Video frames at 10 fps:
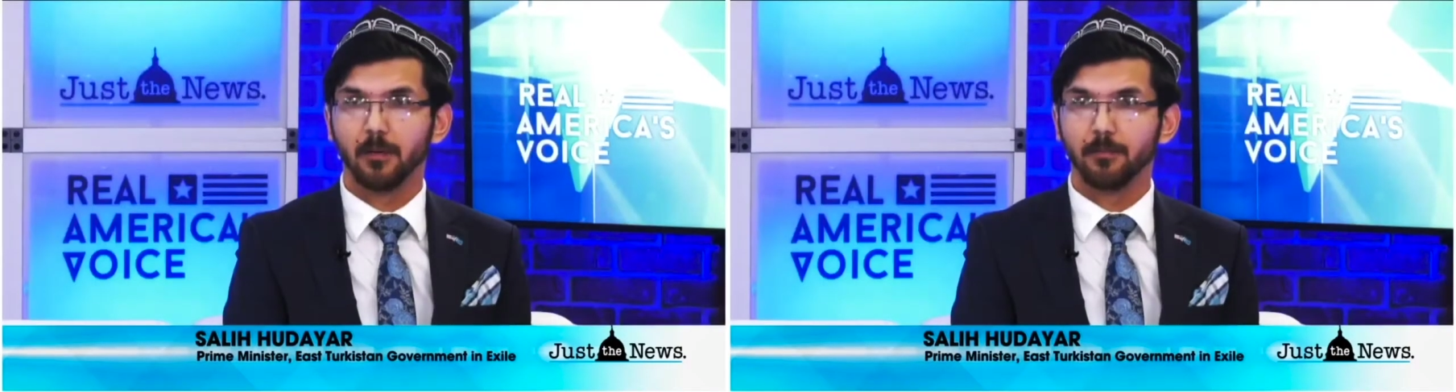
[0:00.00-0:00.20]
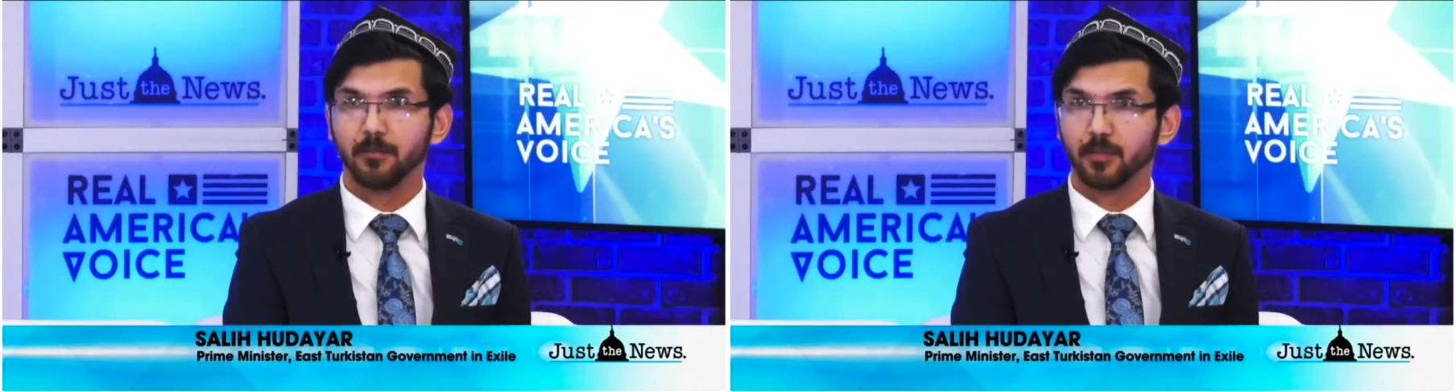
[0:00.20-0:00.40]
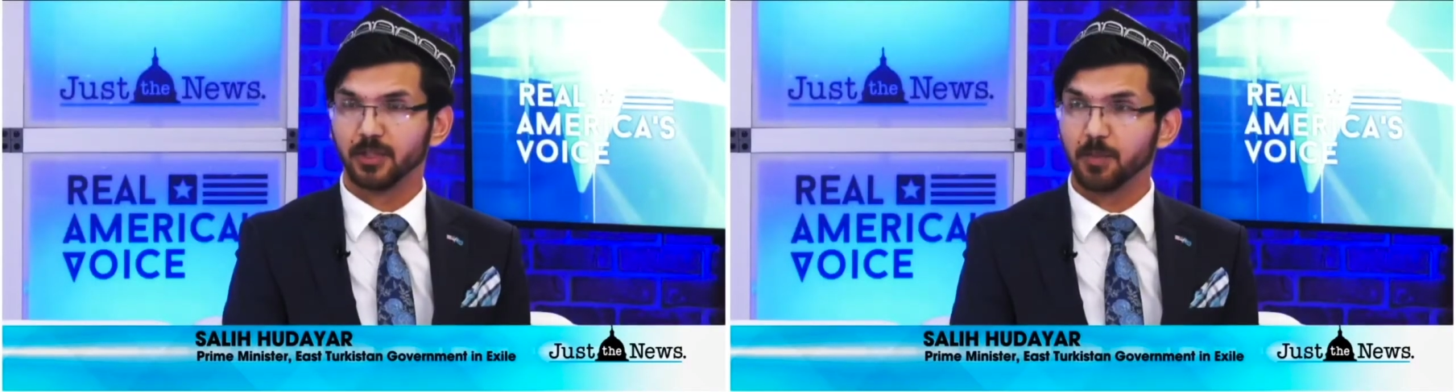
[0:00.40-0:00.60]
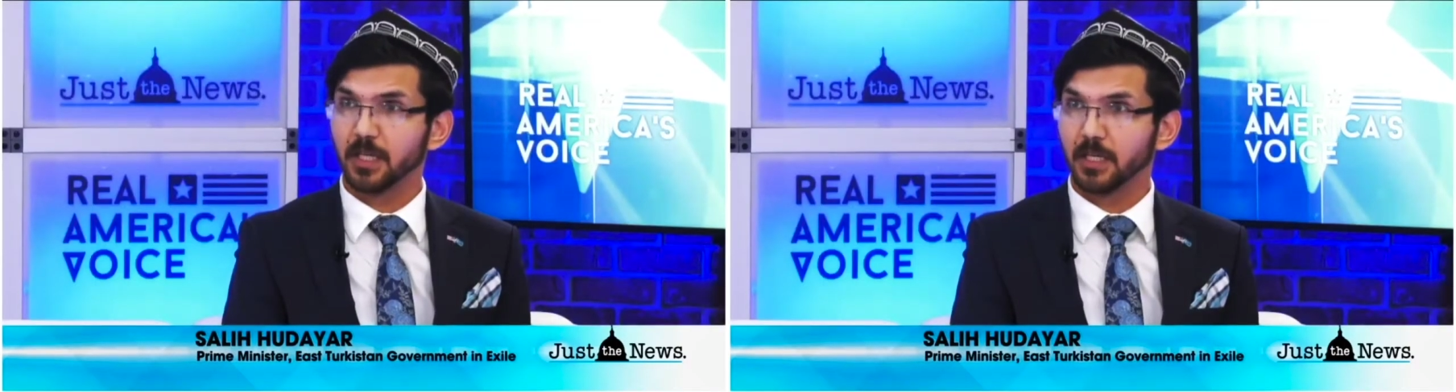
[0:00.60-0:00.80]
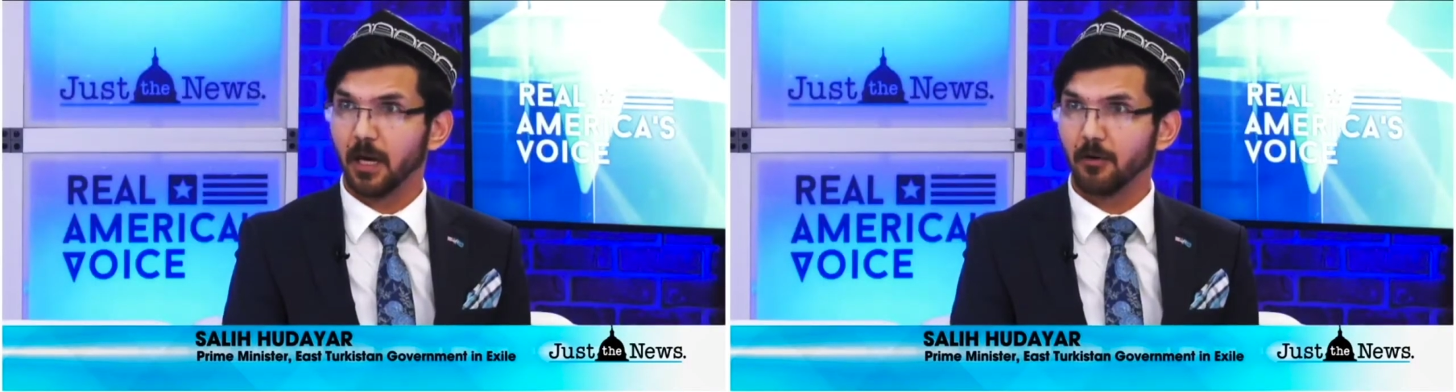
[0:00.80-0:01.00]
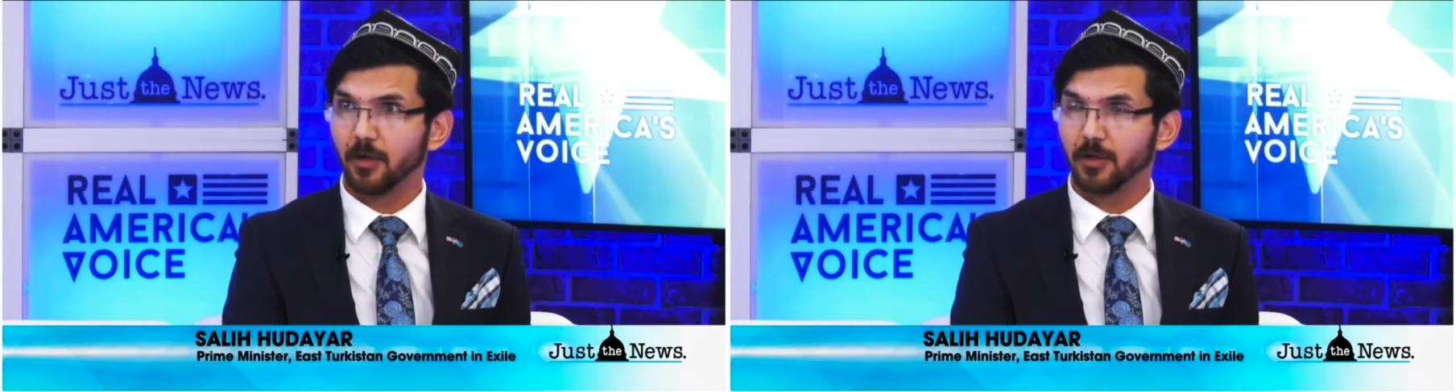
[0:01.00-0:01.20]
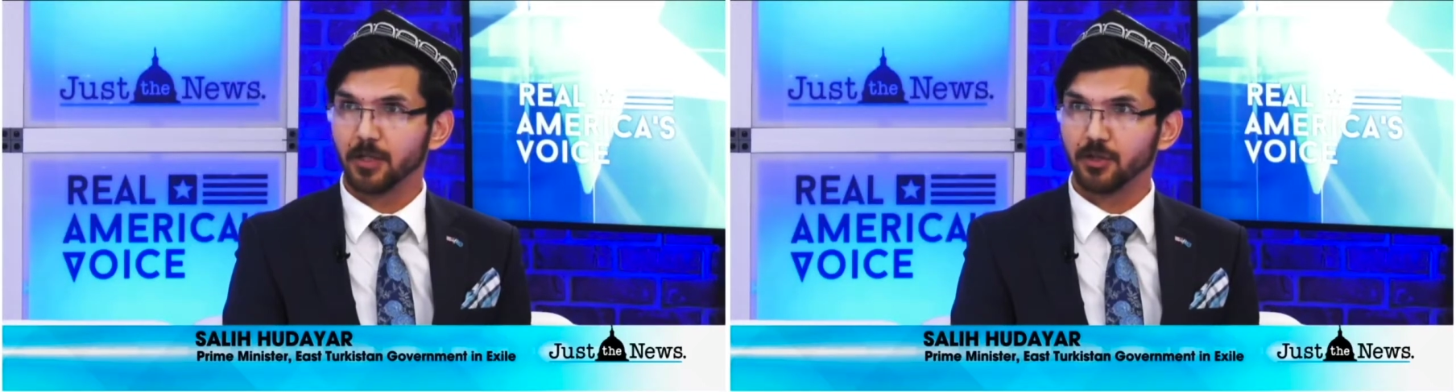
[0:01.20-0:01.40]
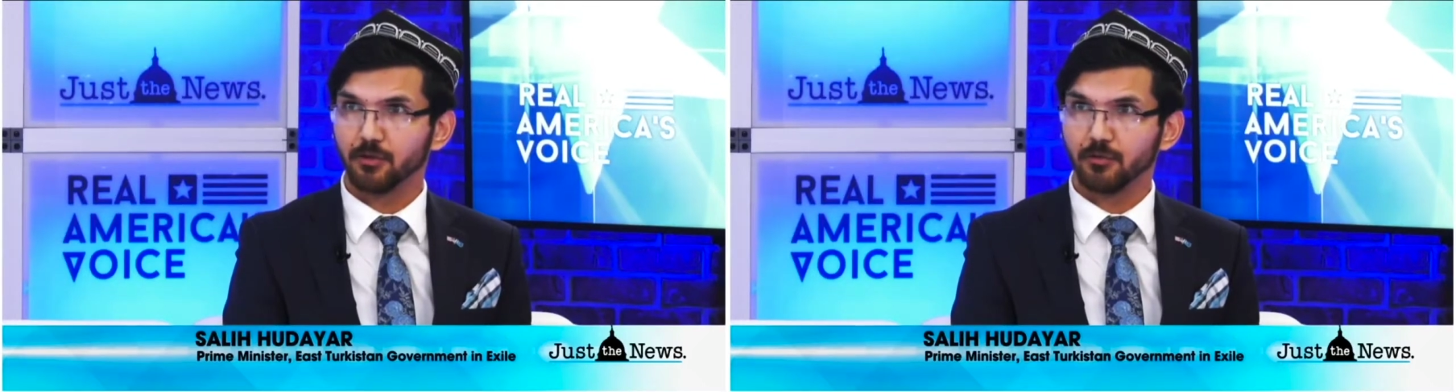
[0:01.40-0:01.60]
speaking out on the
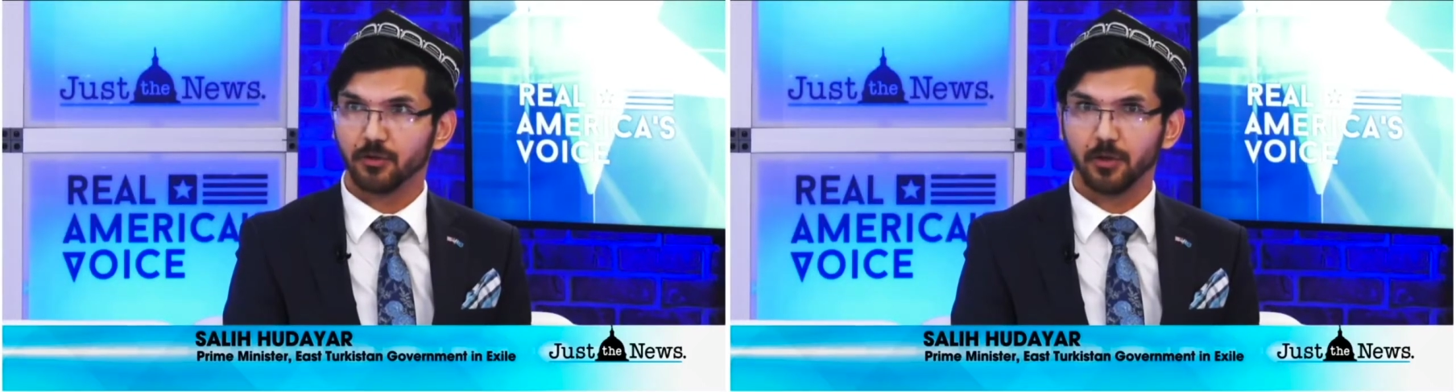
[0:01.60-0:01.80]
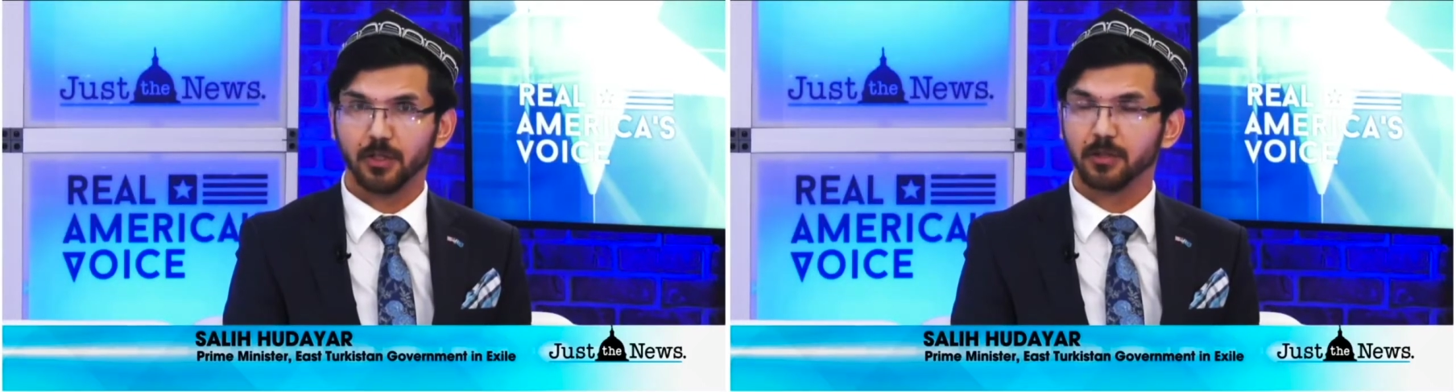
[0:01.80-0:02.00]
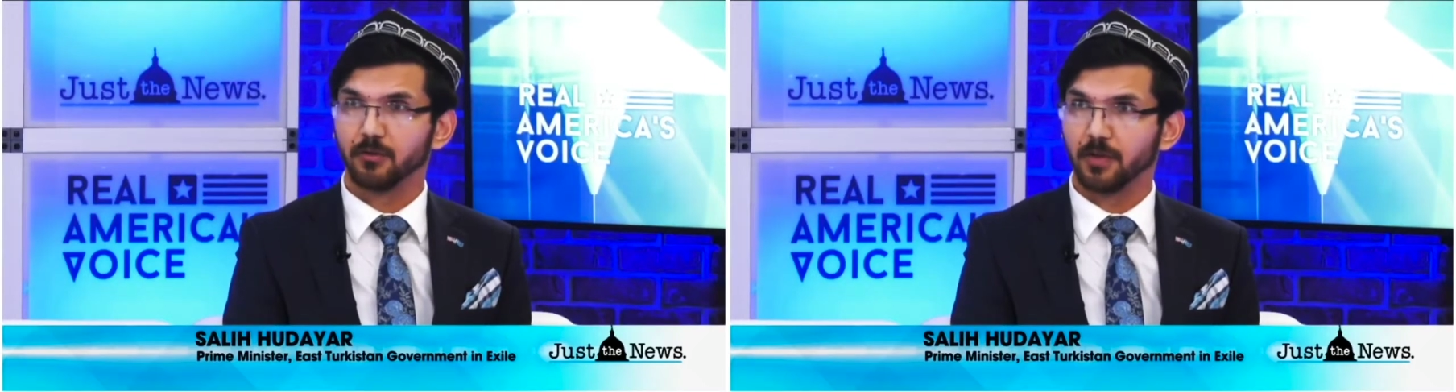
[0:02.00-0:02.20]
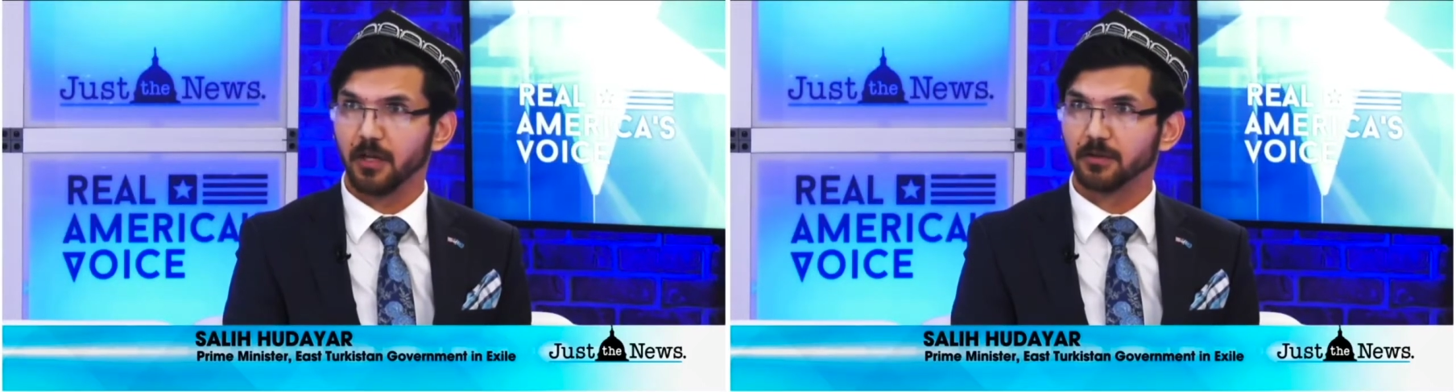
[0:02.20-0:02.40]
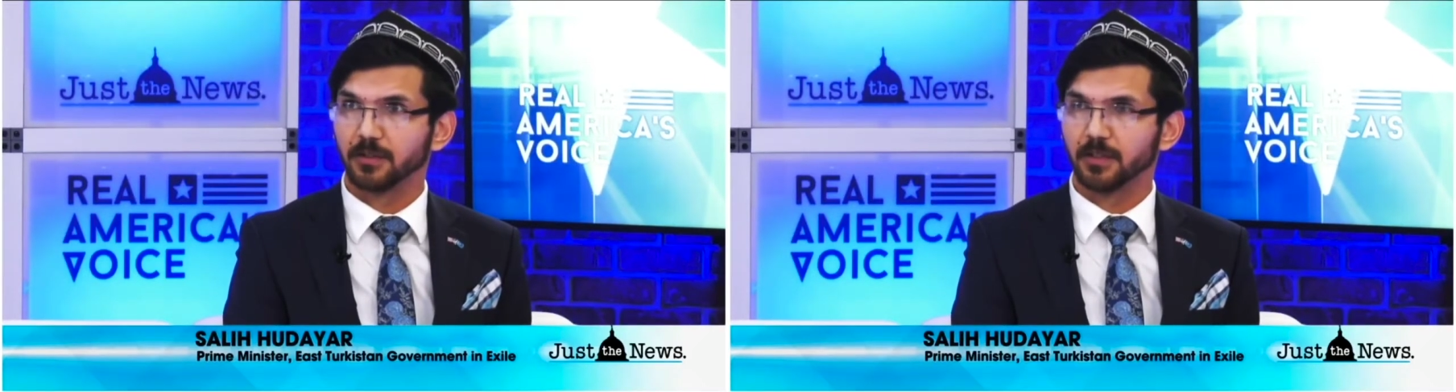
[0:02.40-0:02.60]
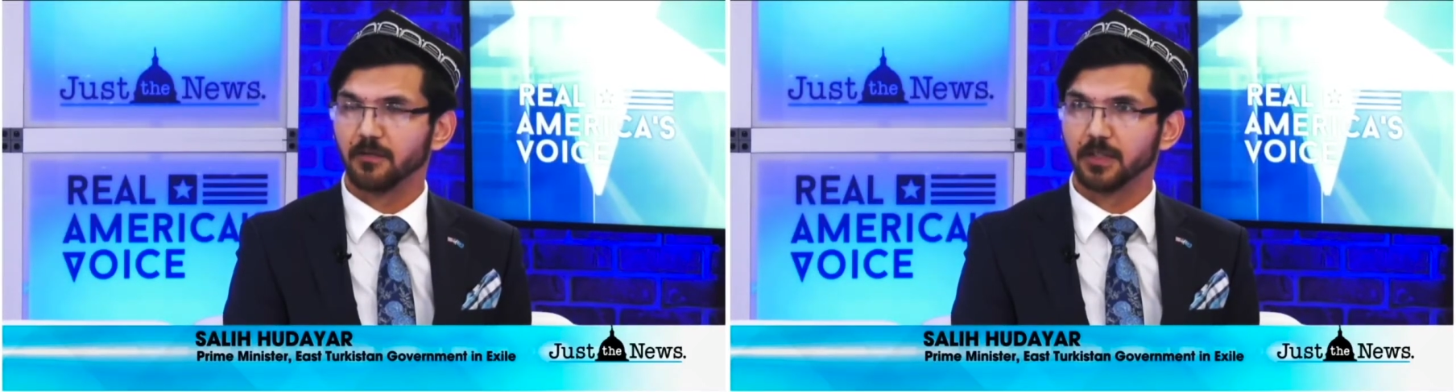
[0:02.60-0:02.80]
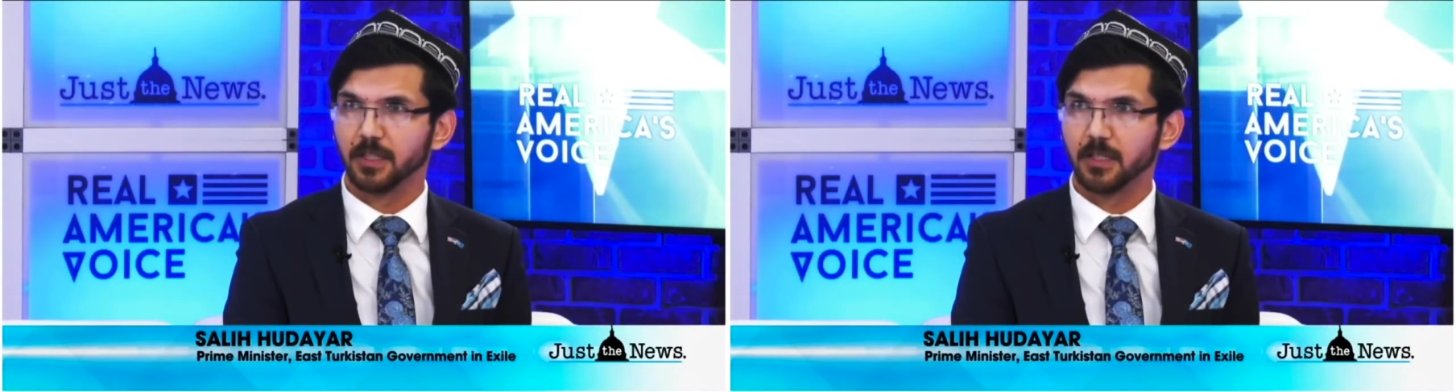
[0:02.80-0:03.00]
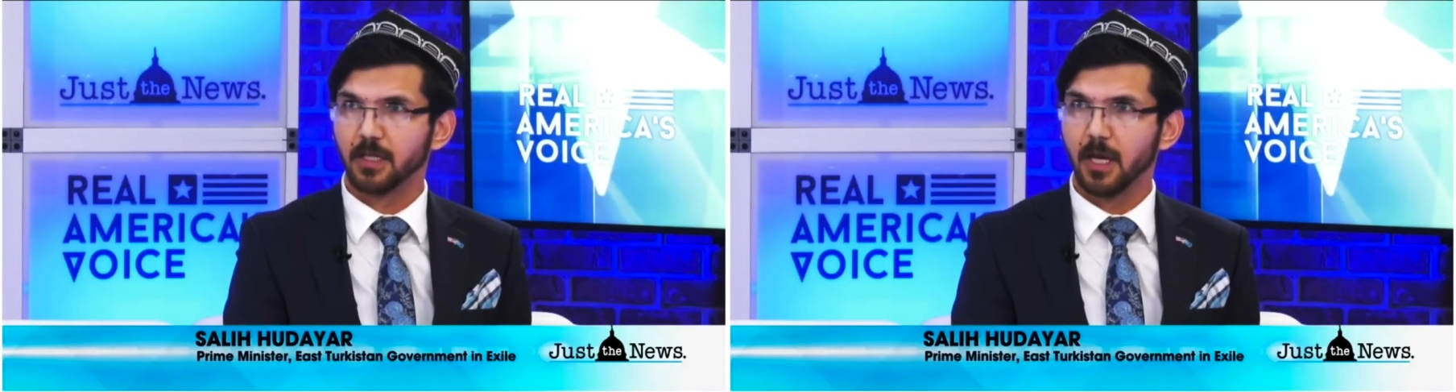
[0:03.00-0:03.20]
issue starting in 2017,